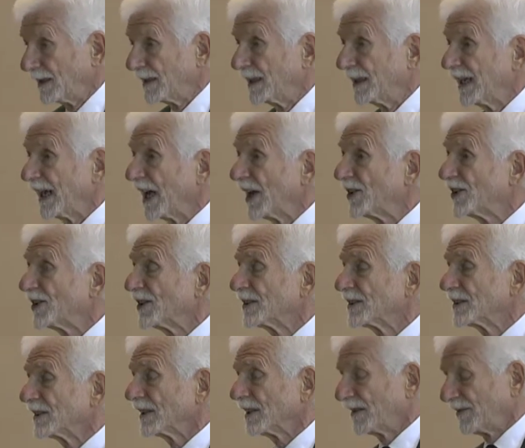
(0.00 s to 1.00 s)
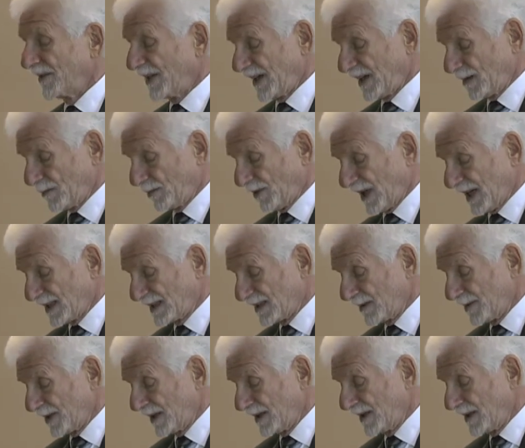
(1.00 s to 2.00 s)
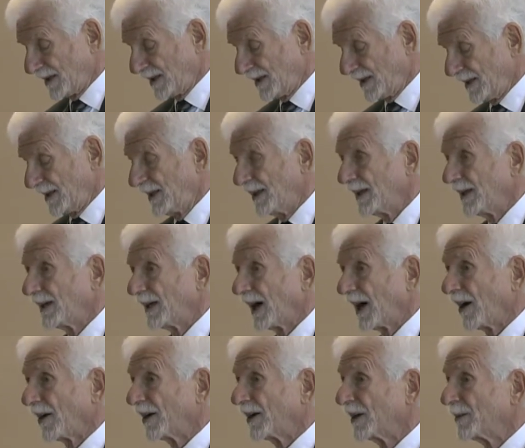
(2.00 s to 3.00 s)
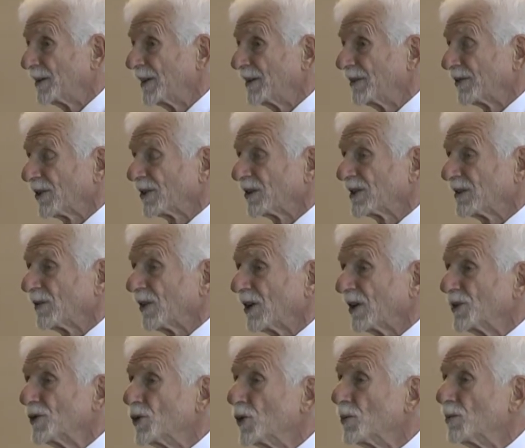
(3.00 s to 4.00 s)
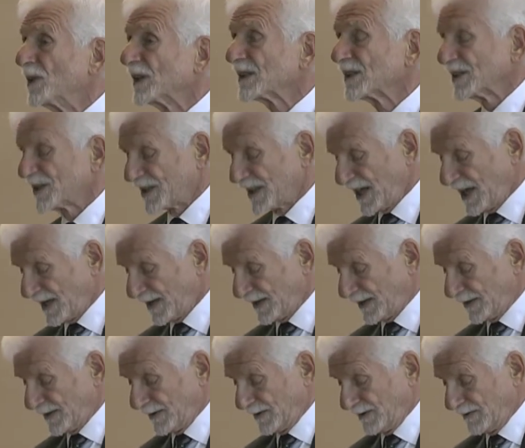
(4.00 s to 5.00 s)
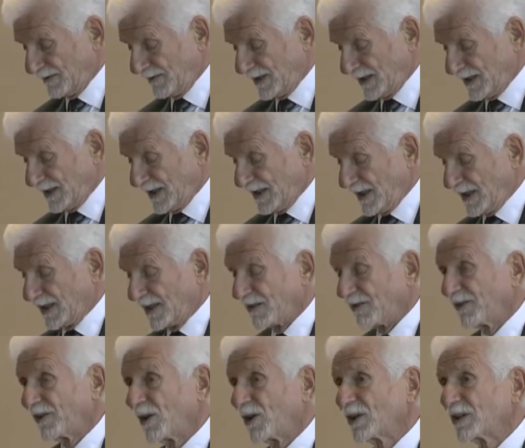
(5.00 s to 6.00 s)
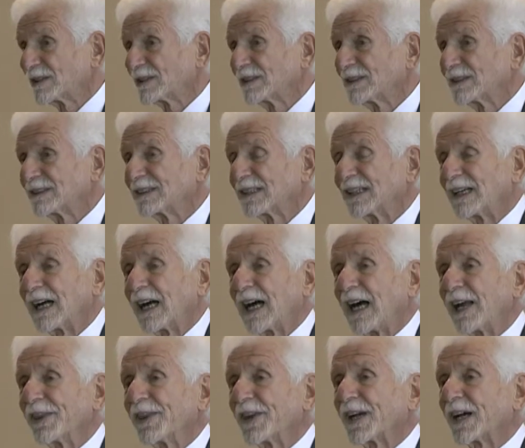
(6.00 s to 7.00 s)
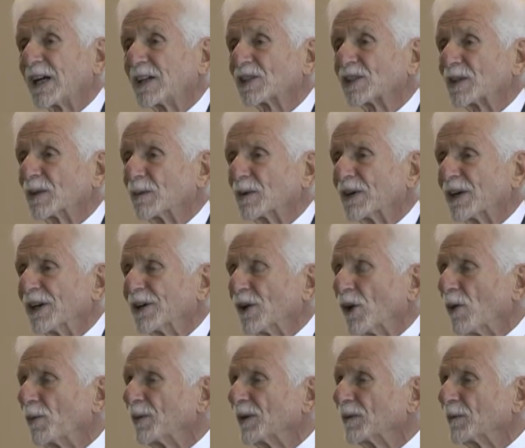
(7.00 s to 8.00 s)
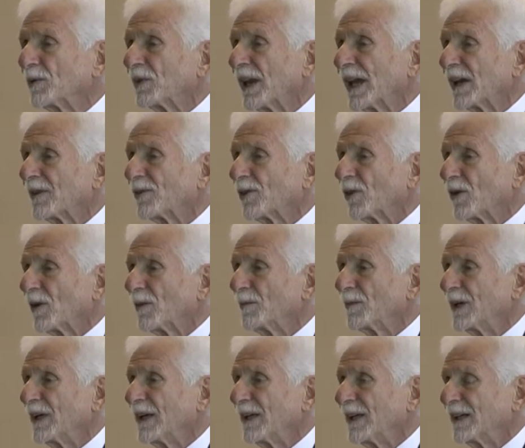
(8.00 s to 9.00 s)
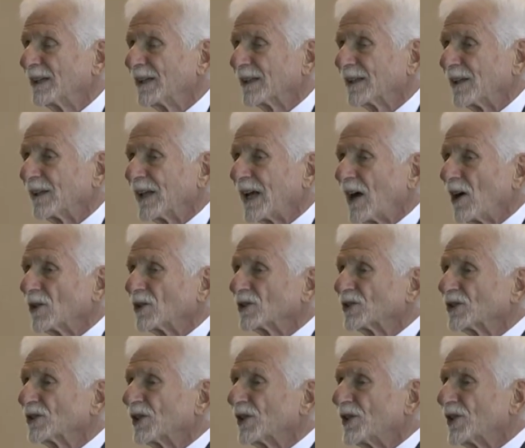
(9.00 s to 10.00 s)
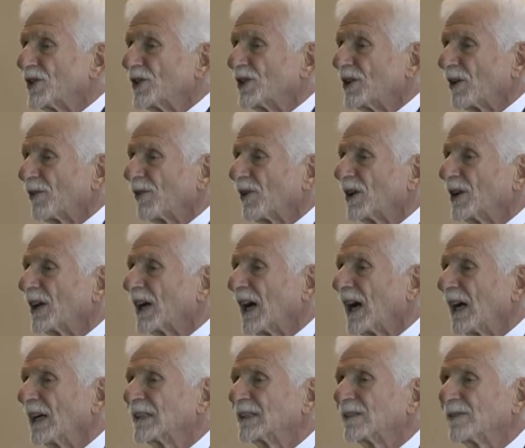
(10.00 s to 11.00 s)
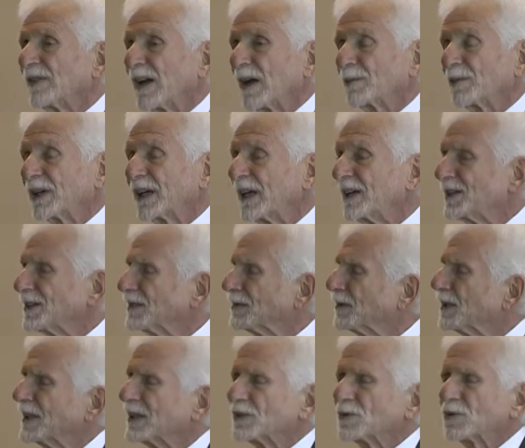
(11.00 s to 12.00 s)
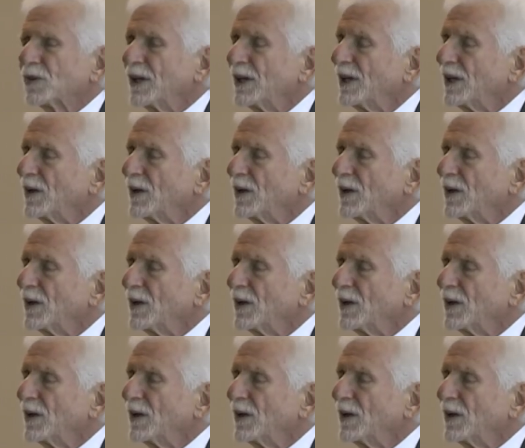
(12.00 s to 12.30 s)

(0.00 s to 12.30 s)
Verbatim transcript: the engines of that blossoming are going to be, first of all, new business attitude that focuses on the customer, an open platform that allows different kinds of applications because